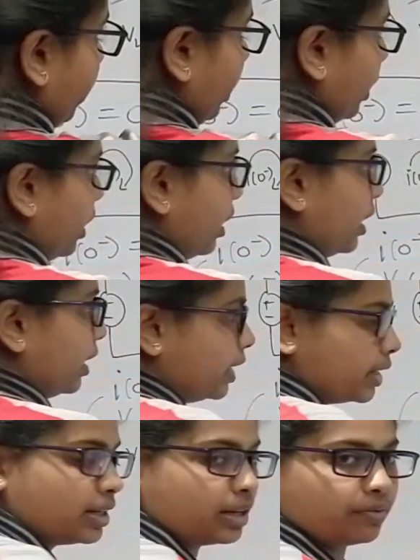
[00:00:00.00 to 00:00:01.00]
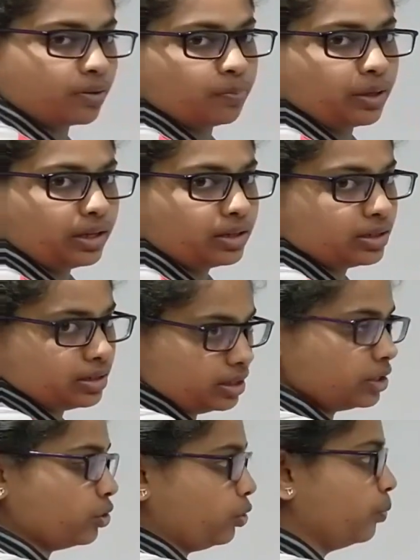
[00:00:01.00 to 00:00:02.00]
the inductor will be
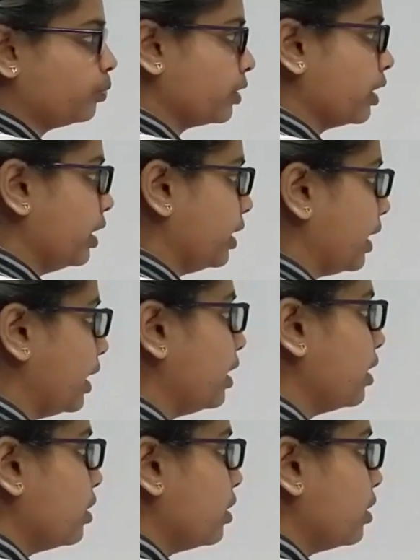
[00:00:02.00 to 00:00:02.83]
zero, right?